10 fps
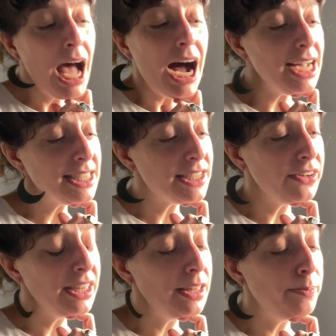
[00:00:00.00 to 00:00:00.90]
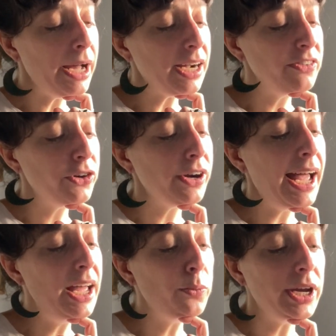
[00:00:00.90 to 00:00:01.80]
I stared at the back of her
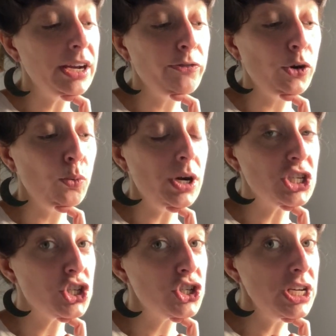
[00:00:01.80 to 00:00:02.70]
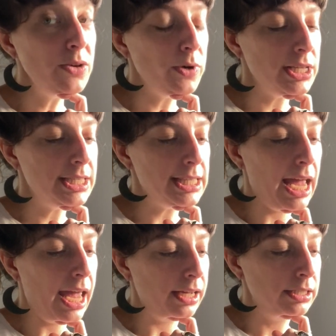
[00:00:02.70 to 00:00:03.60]
head, waiting for what she would
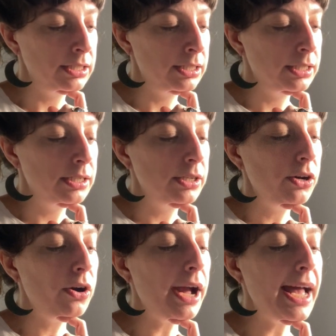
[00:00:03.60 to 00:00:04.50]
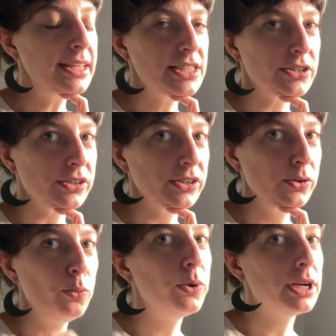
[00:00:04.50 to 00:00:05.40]
say. Her answer
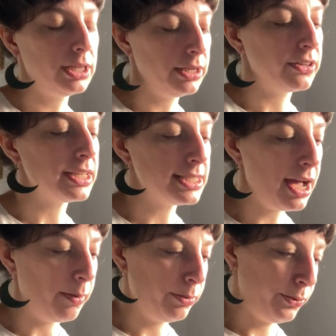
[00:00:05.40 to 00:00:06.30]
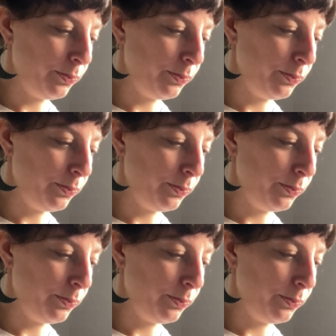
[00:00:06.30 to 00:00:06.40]
would clear this up.